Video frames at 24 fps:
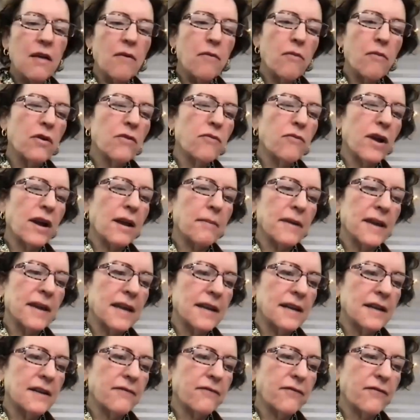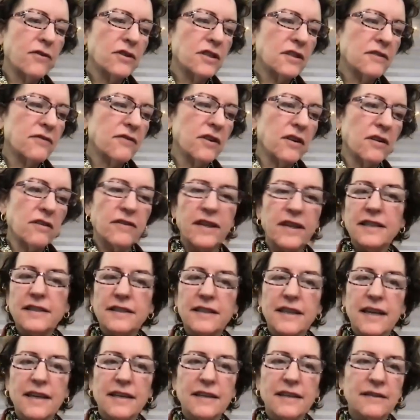would recommend, first of all, these
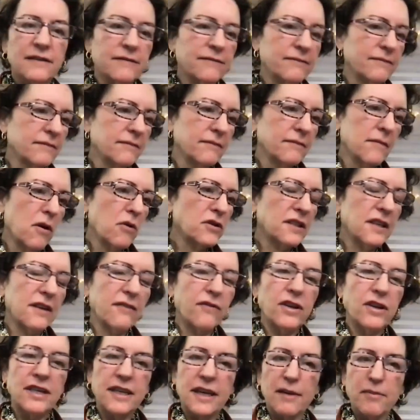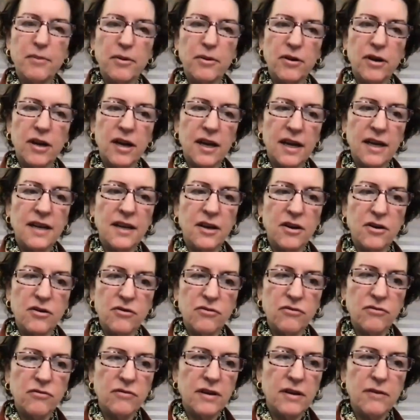days, most every tapper I
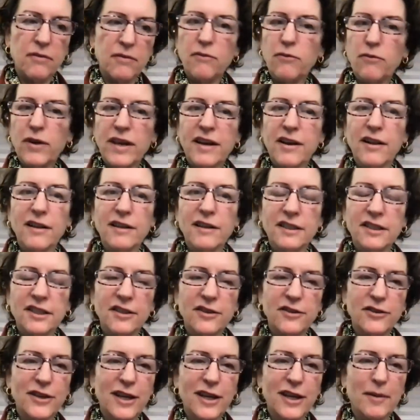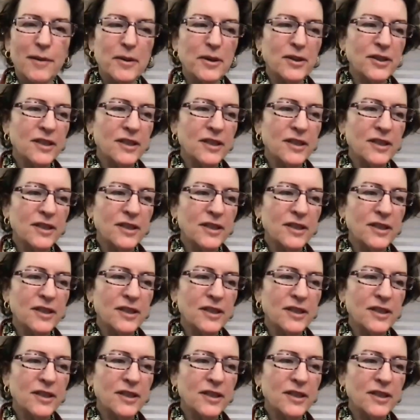know, and we call each other tappers,